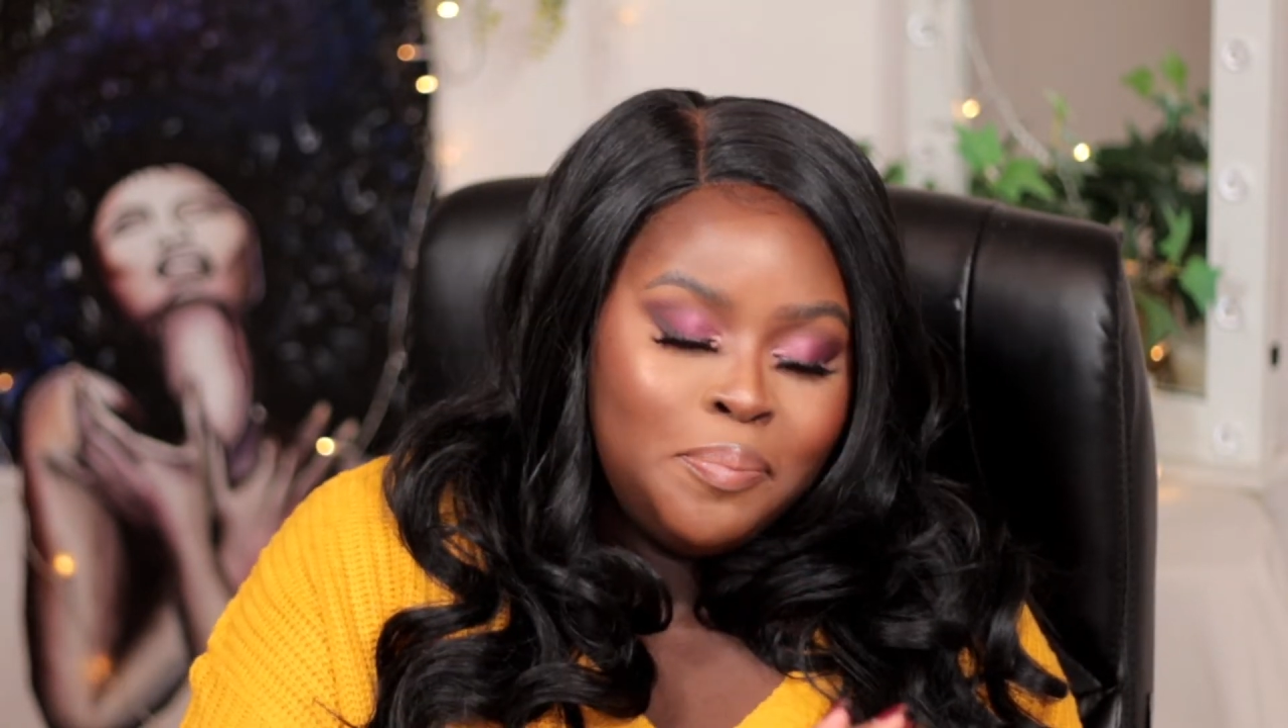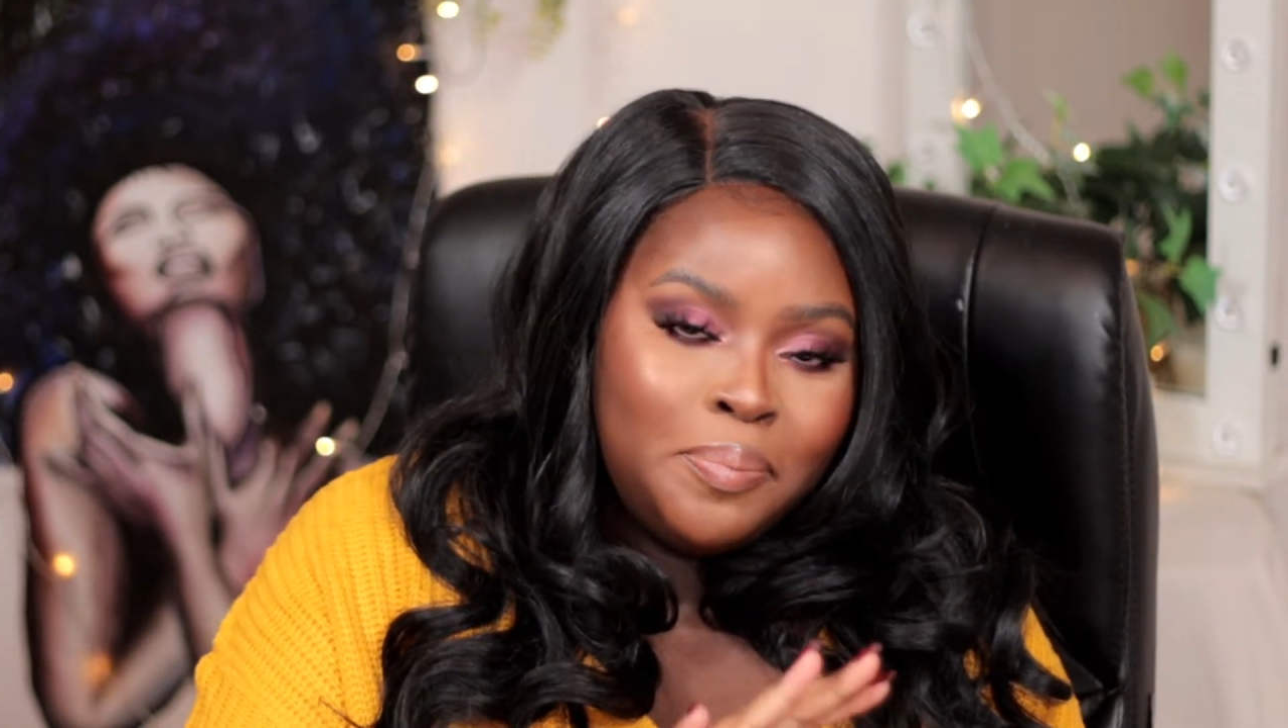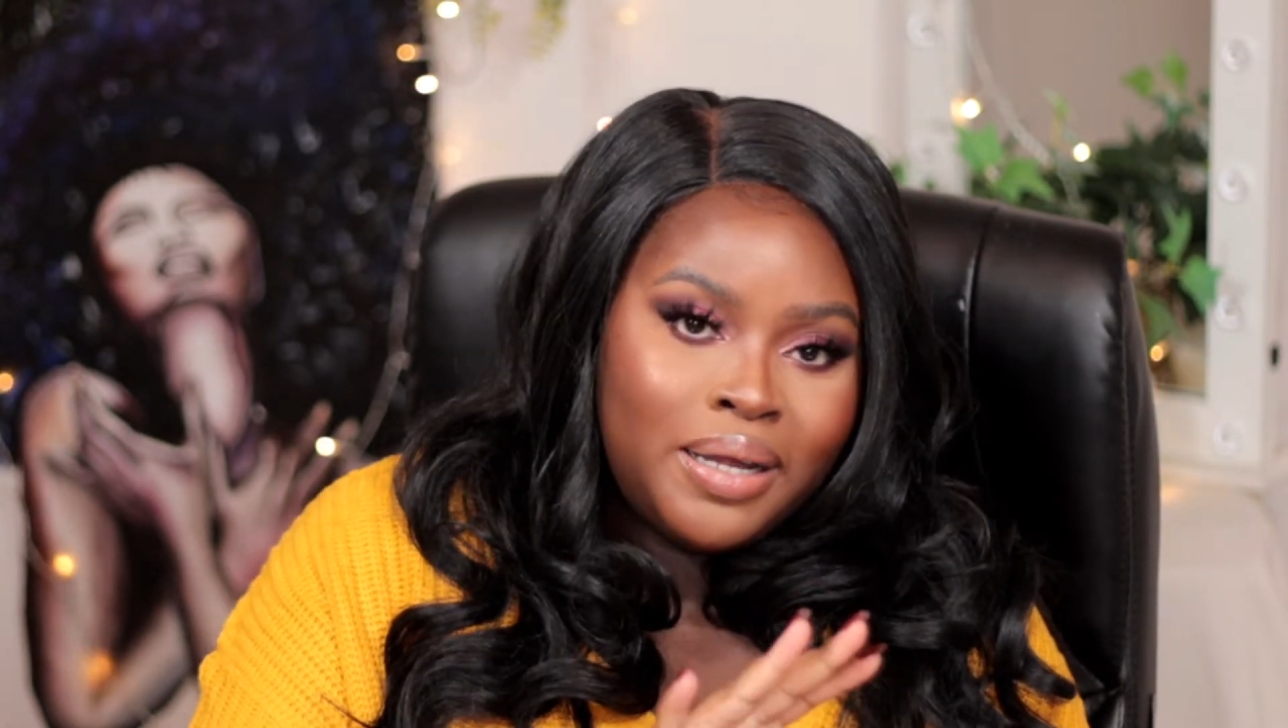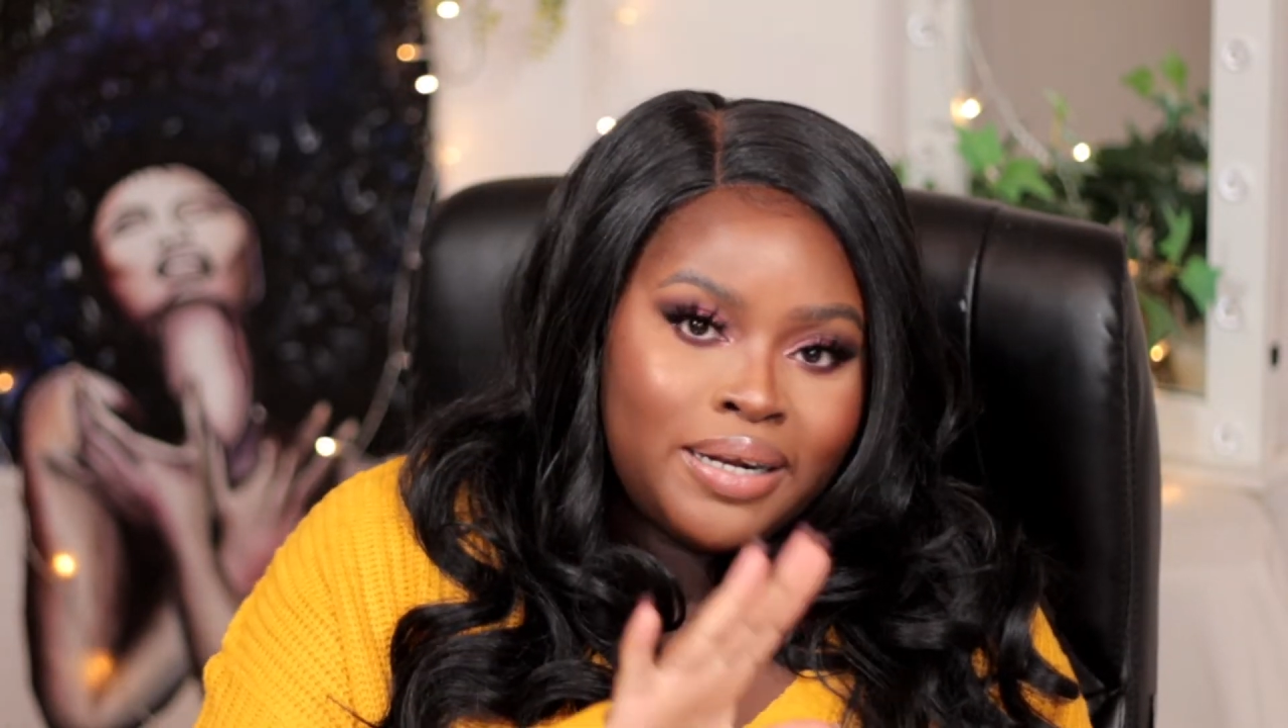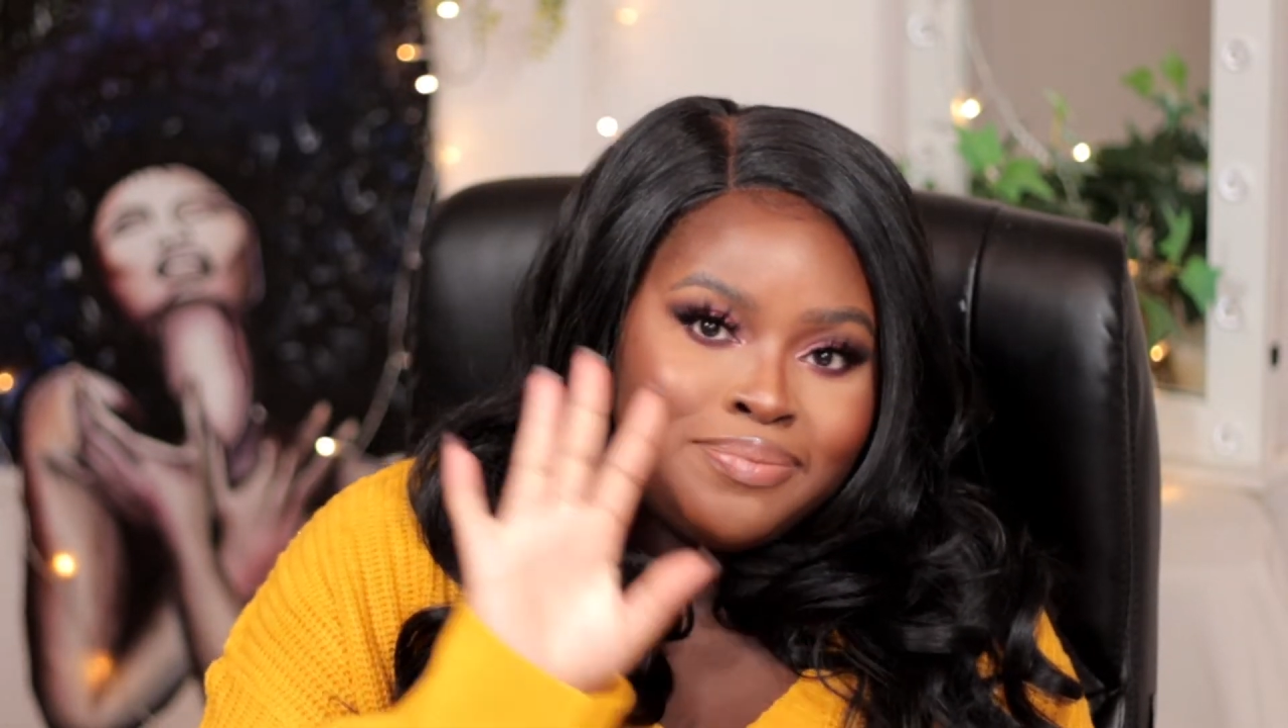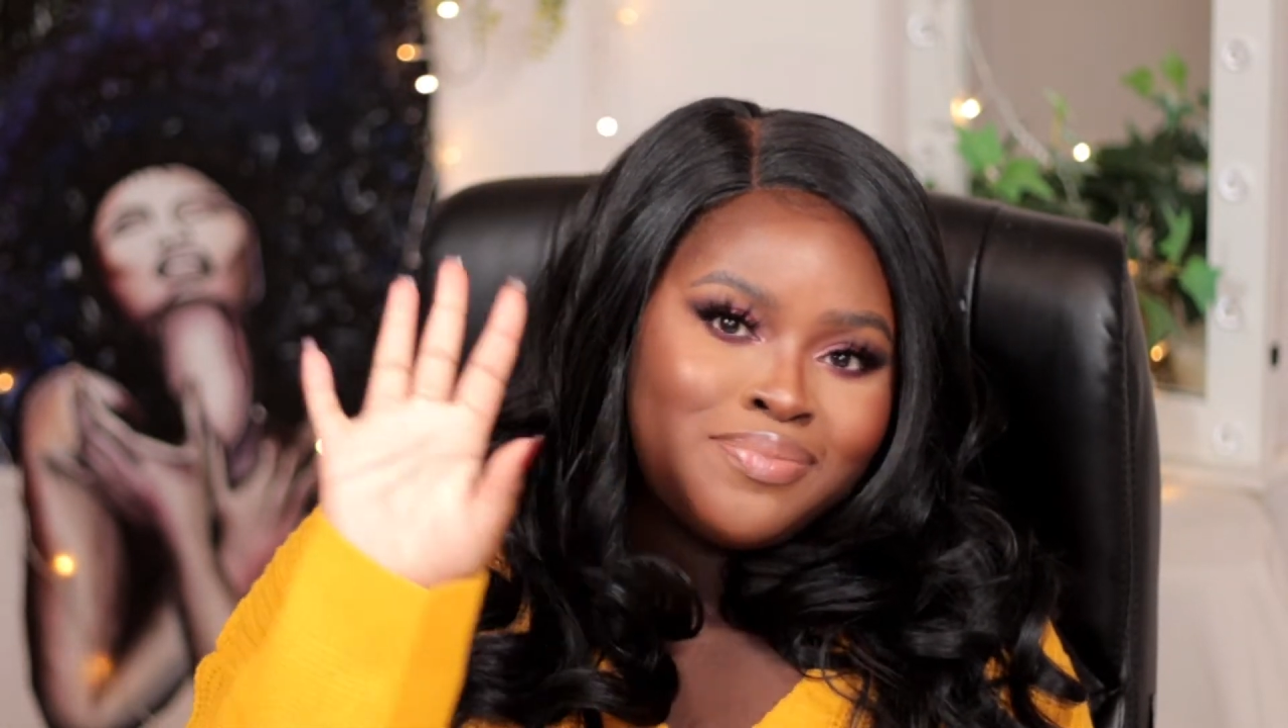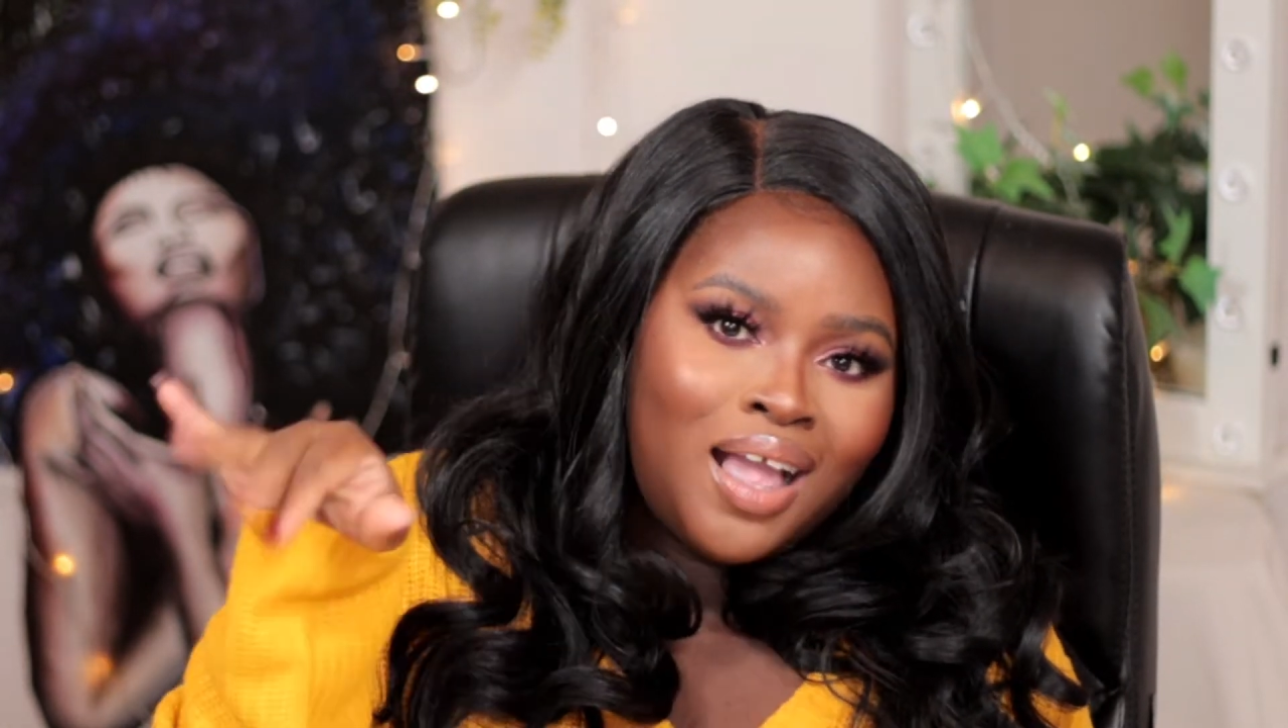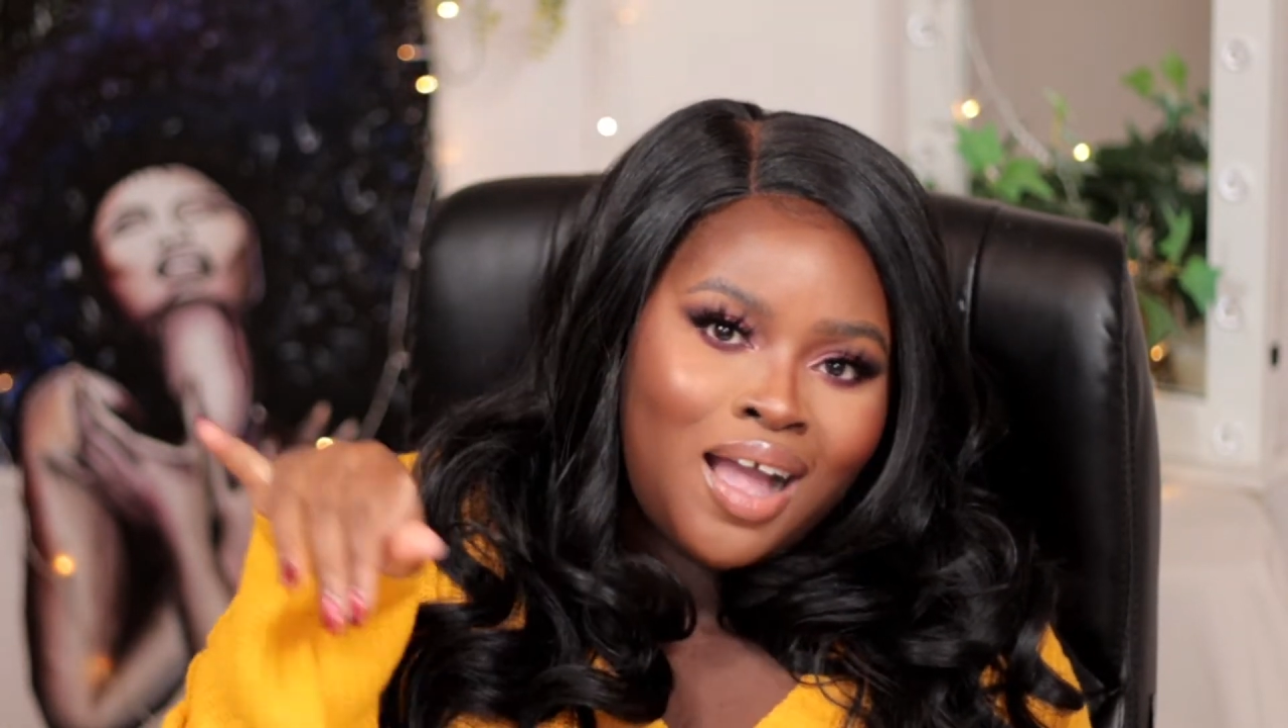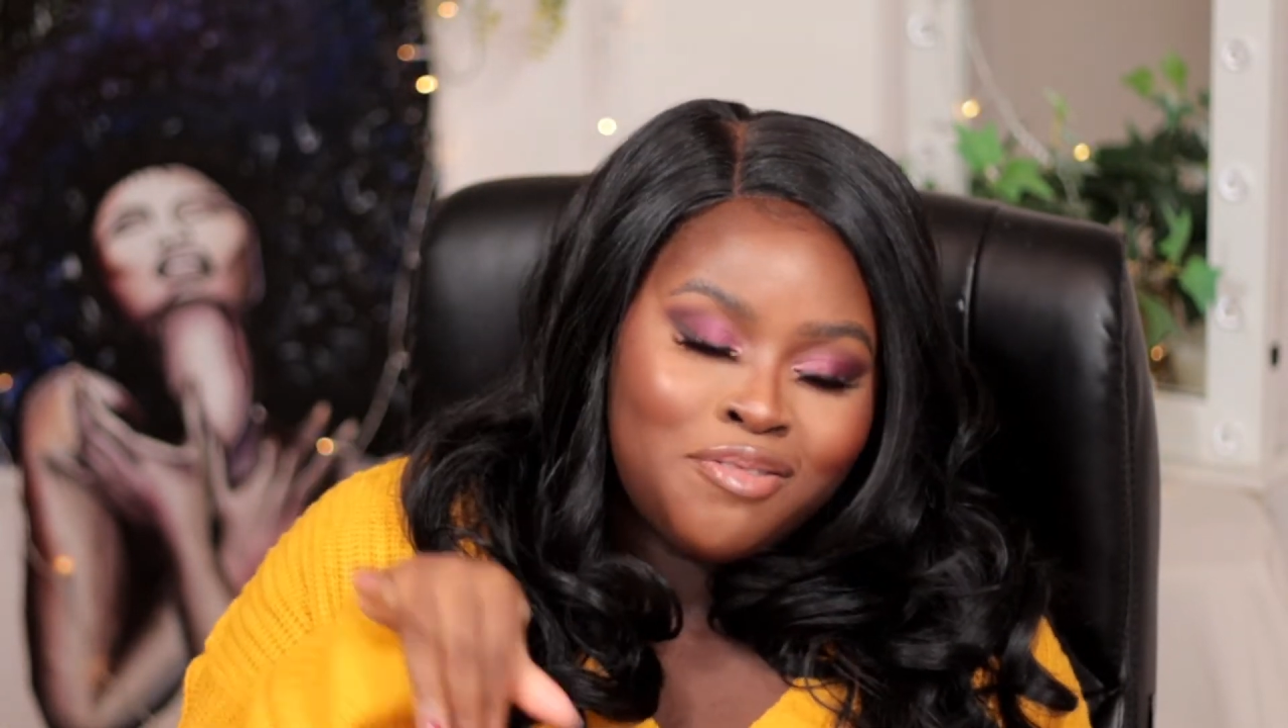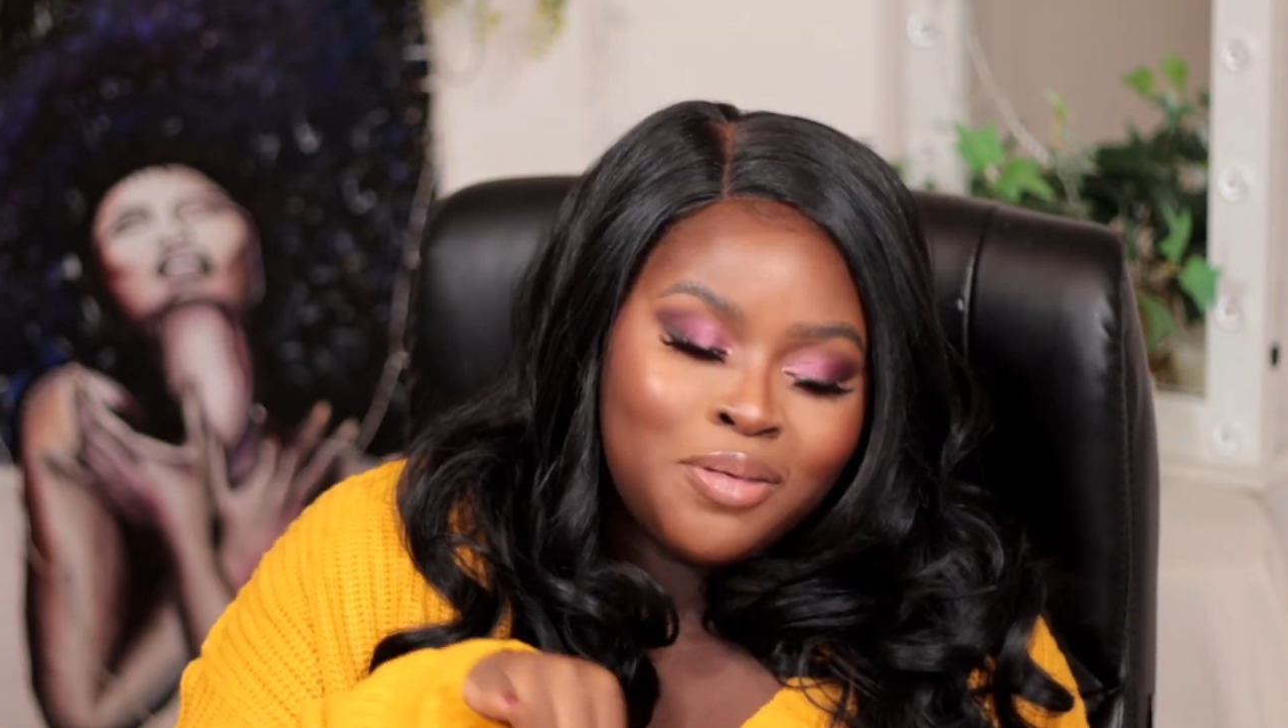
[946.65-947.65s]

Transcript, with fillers: but I